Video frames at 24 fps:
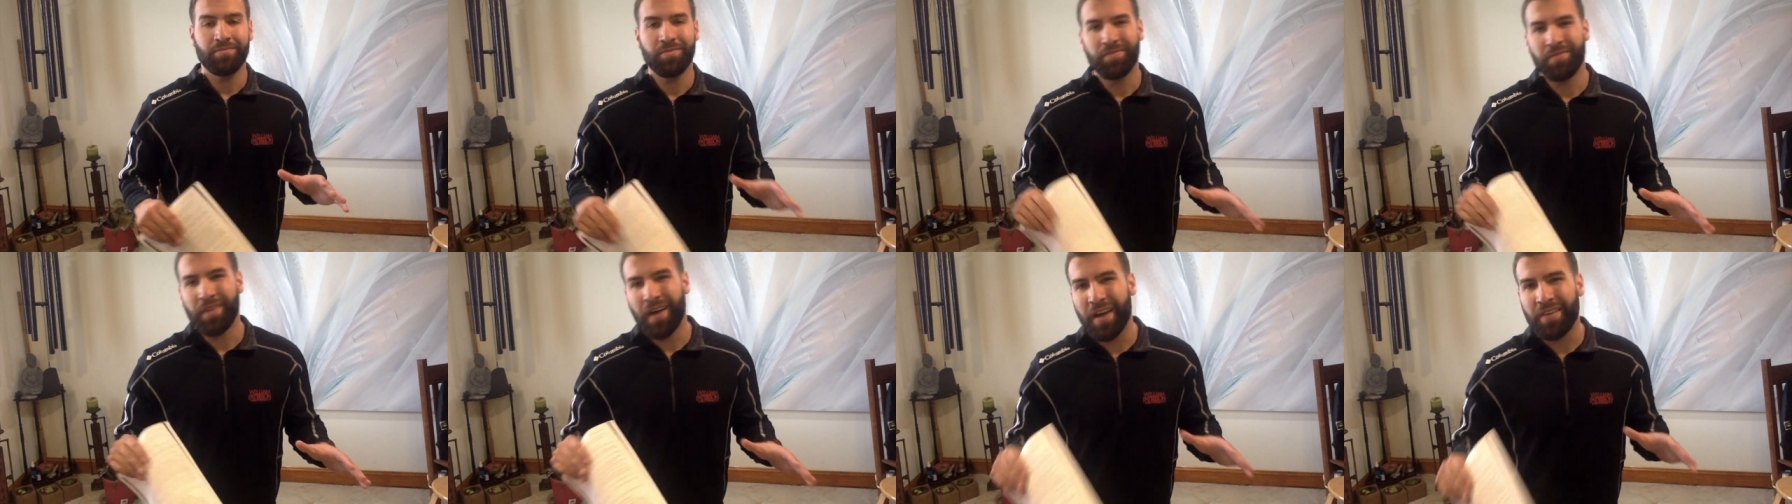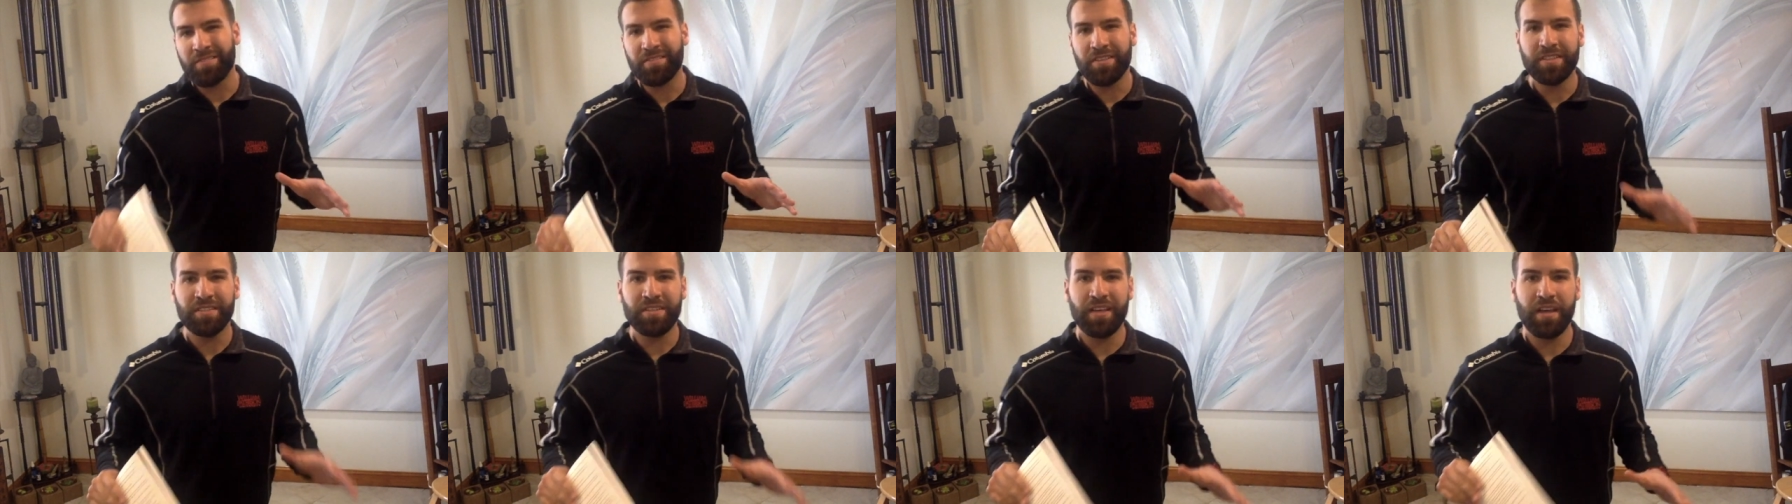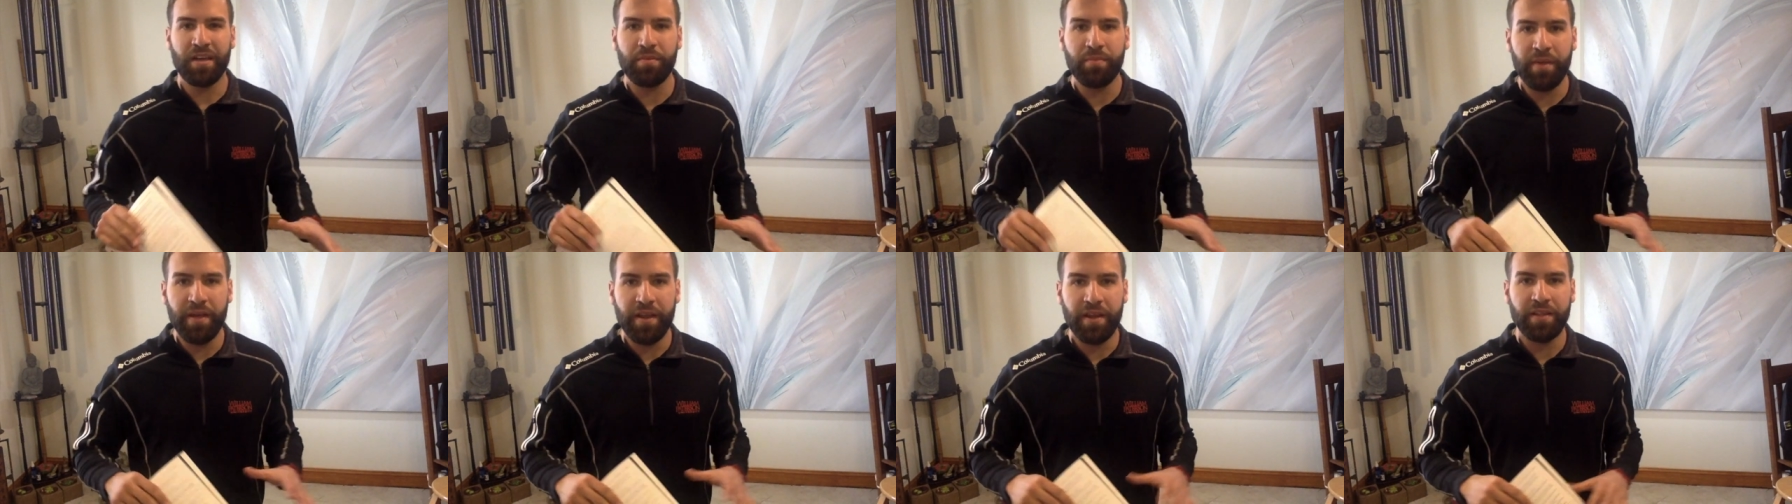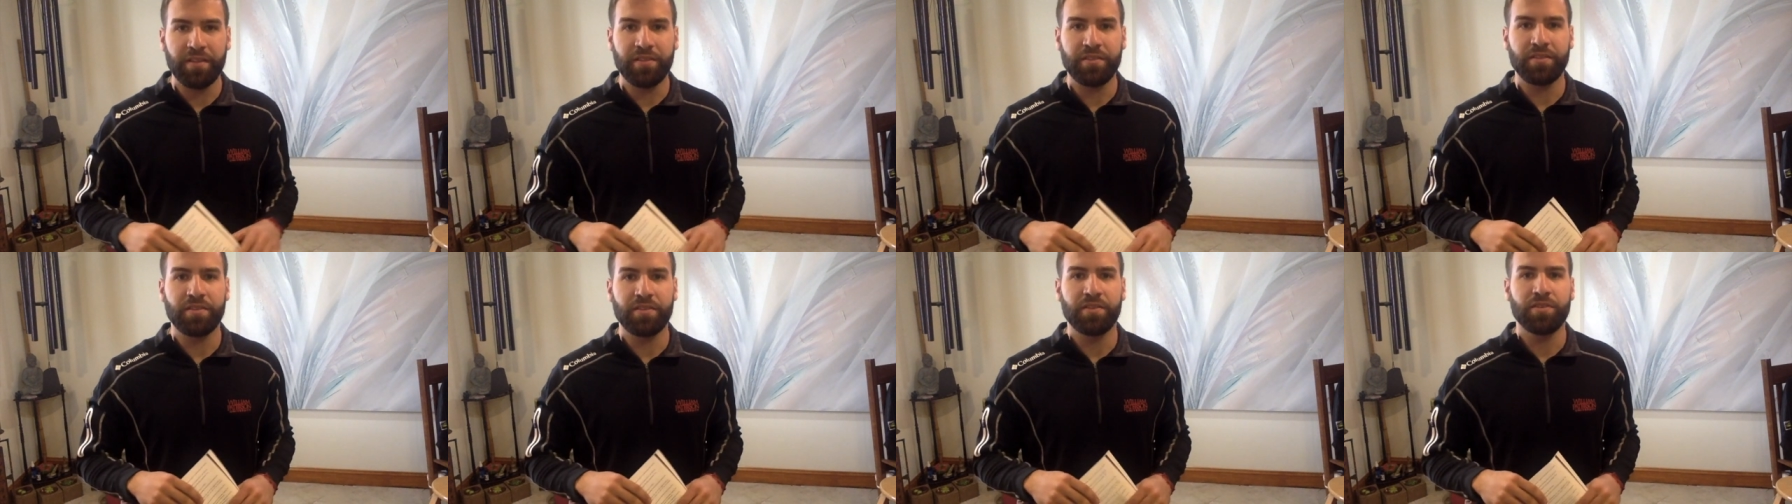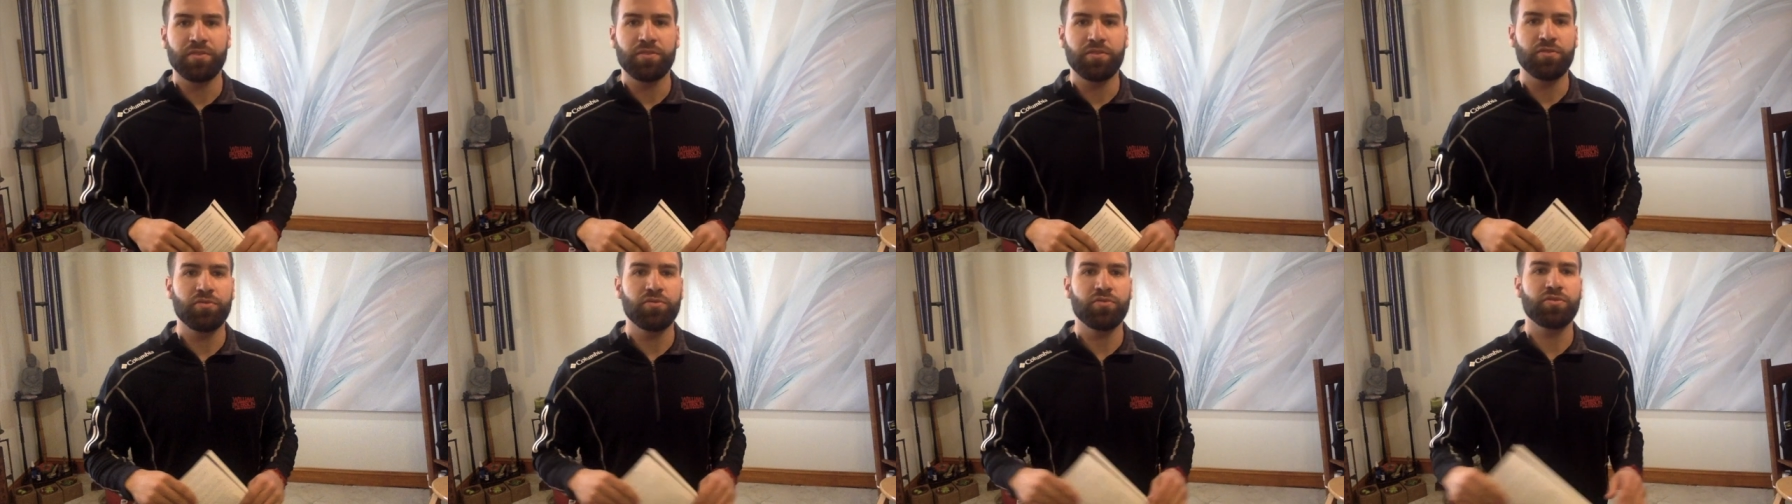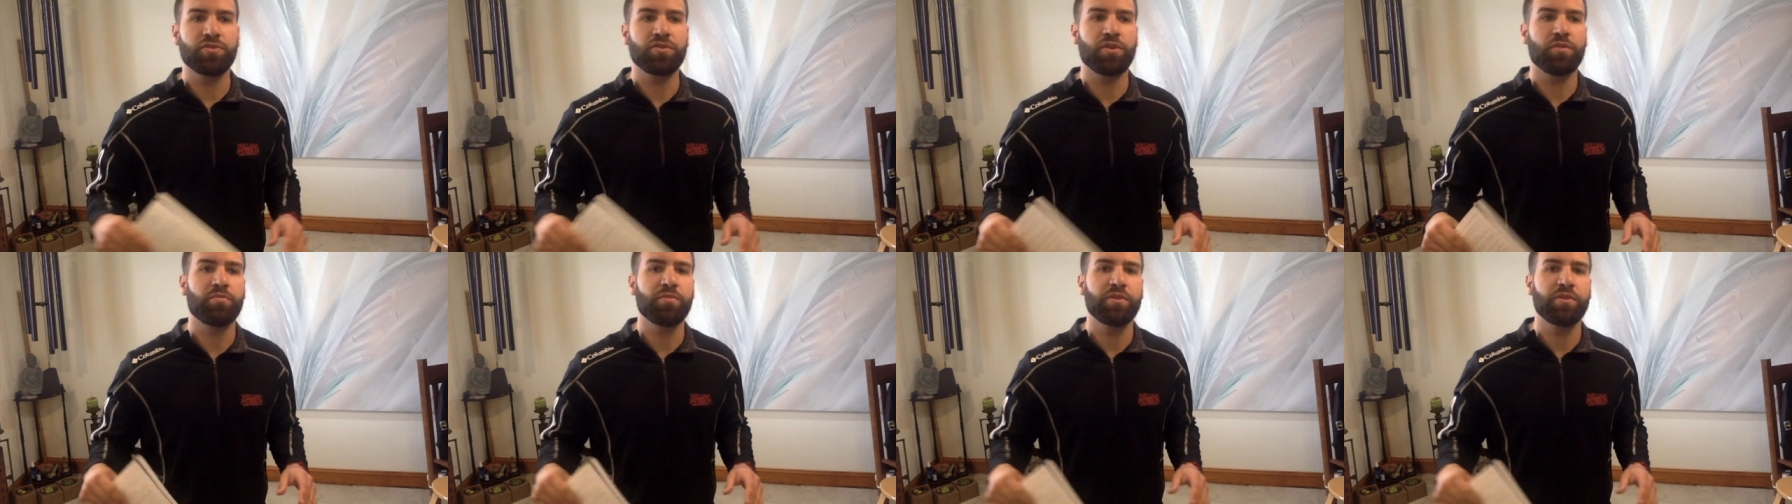5 to 10 minutes to do some